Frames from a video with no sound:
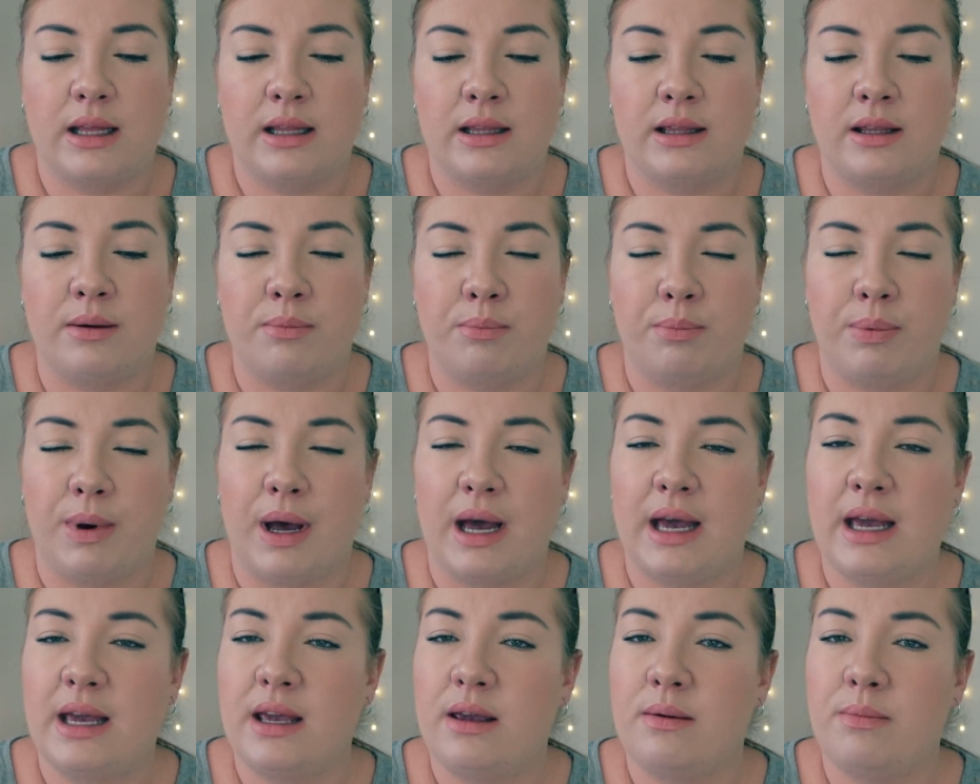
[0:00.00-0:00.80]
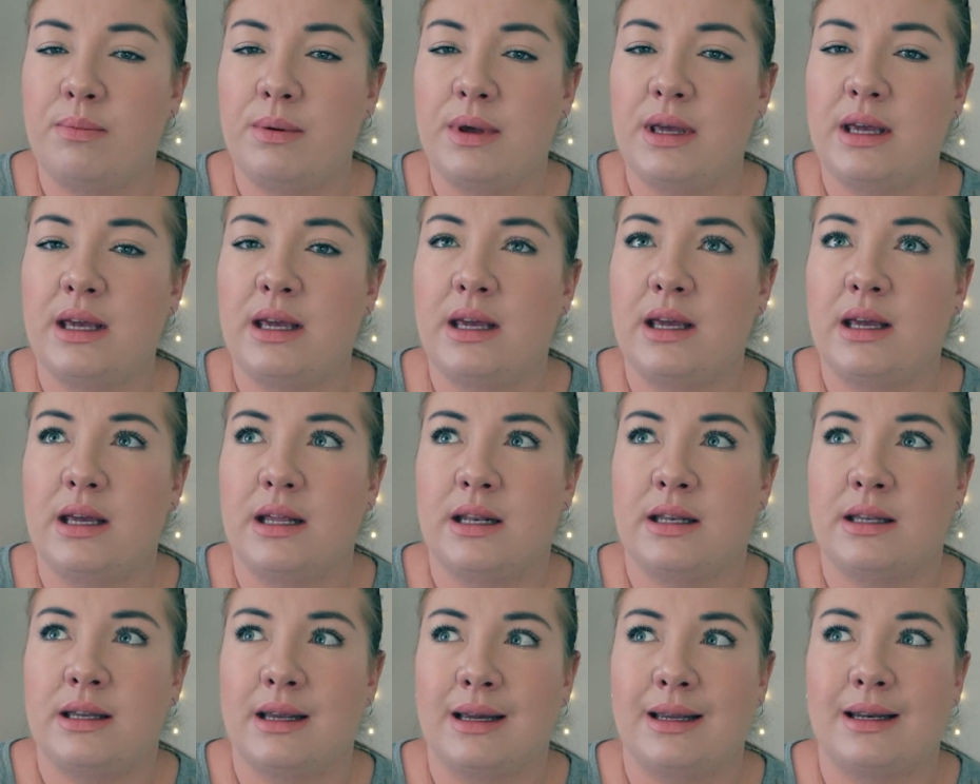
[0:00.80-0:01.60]
the baby
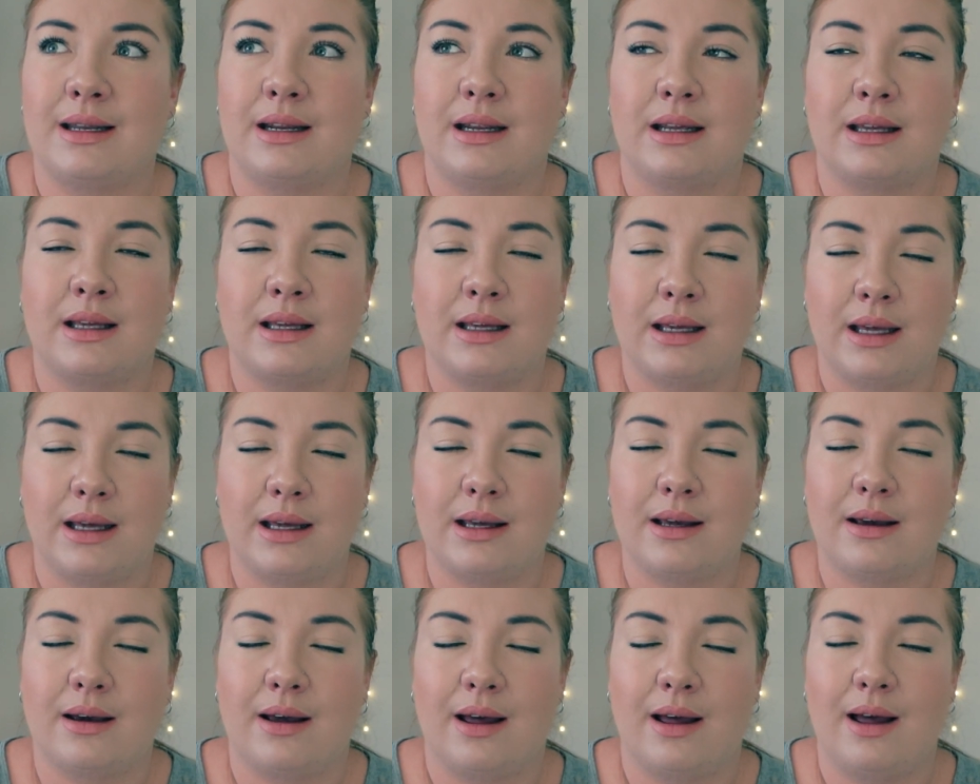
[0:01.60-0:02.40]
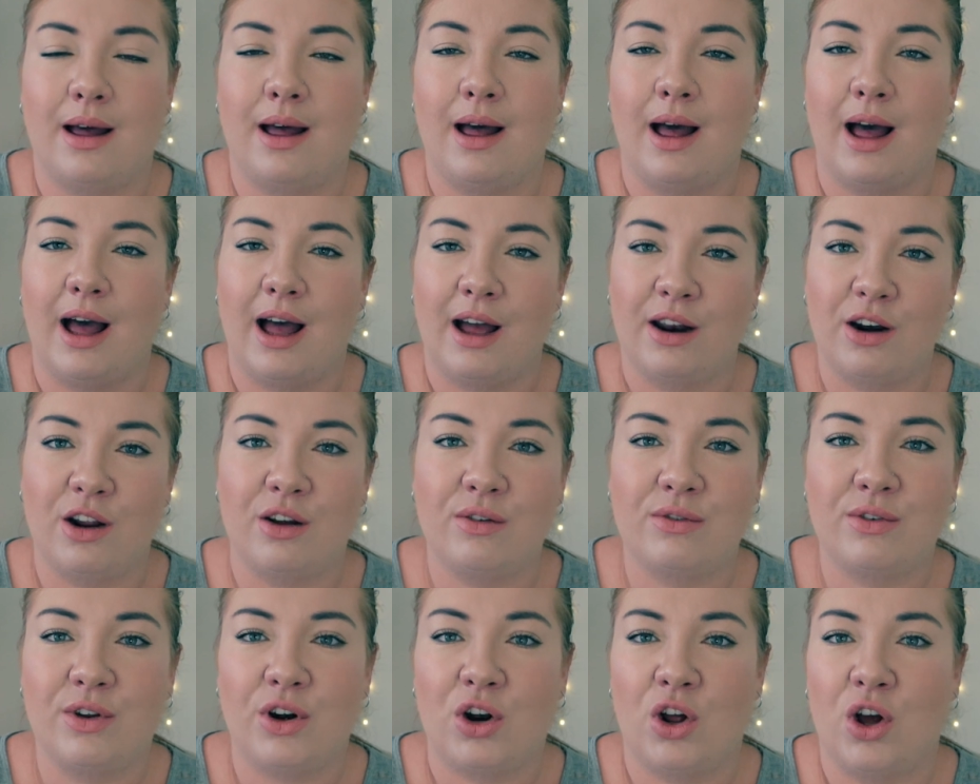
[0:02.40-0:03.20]
did kick a hell
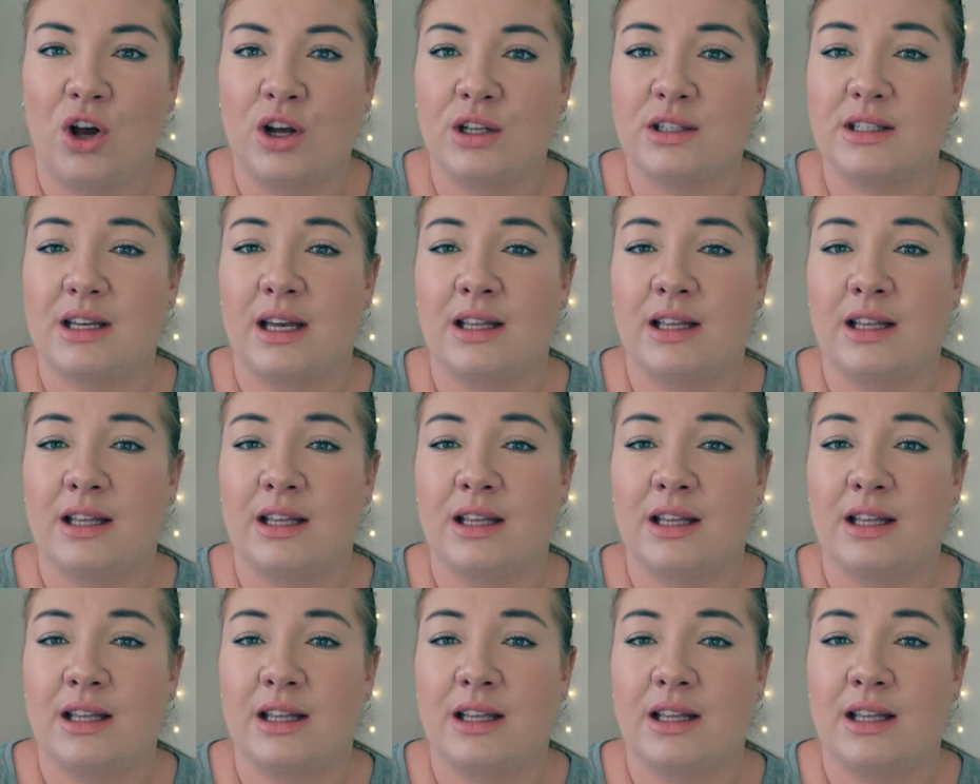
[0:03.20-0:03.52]
of a lot,